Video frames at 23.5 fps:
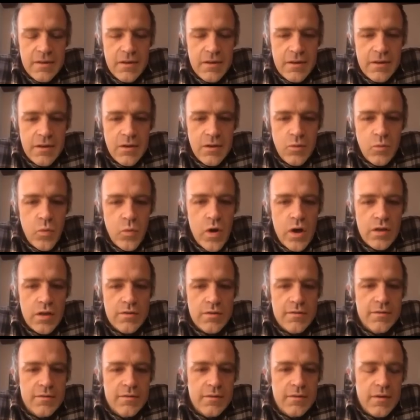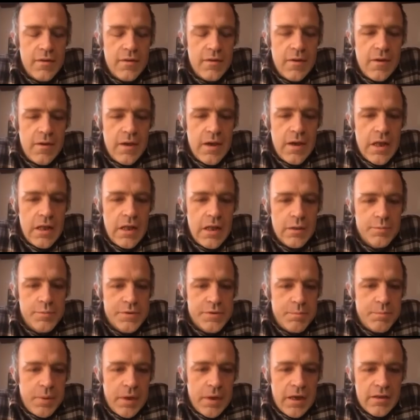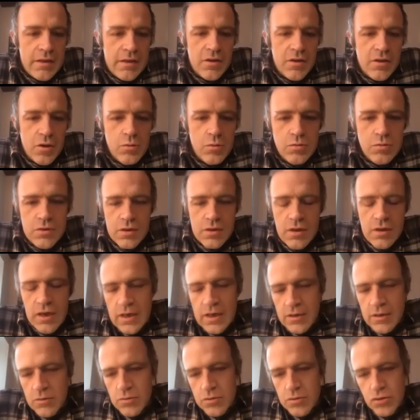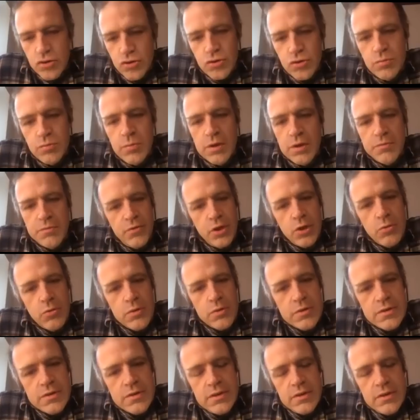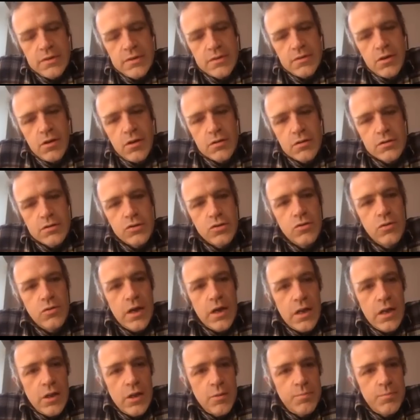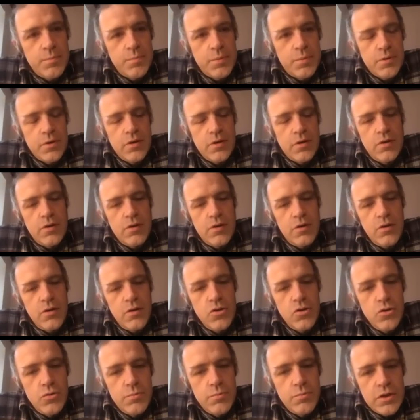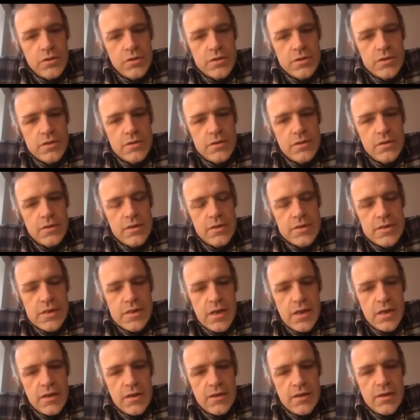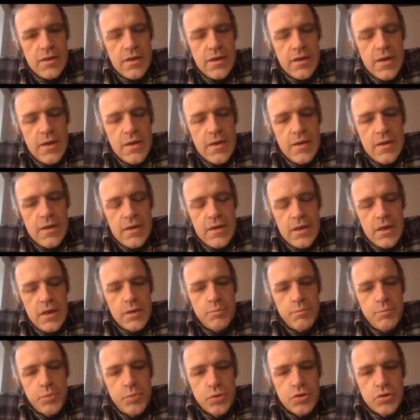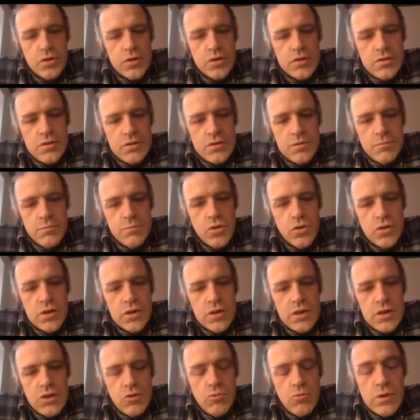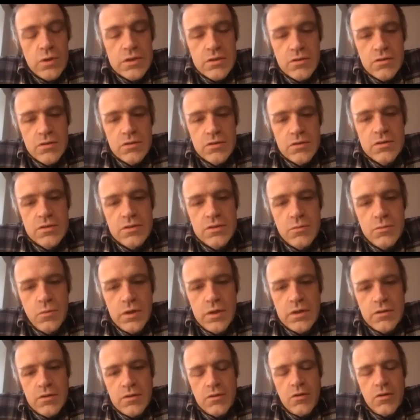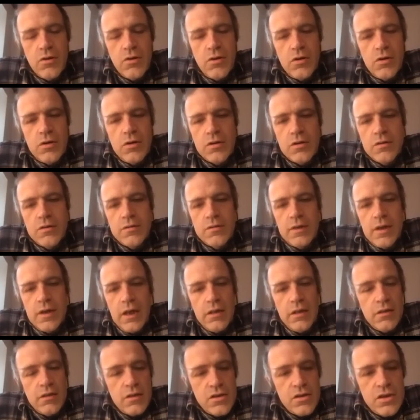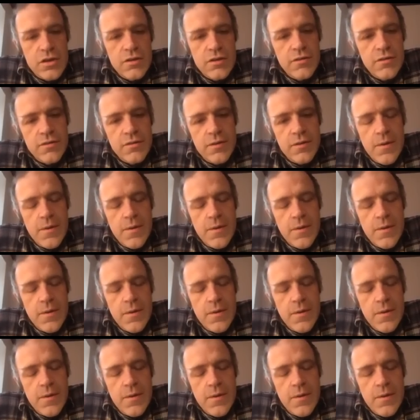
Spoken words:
what helps plant growth, like those Schumann frequencies, also help humans. It's like it put us more in resonance with the earth energies.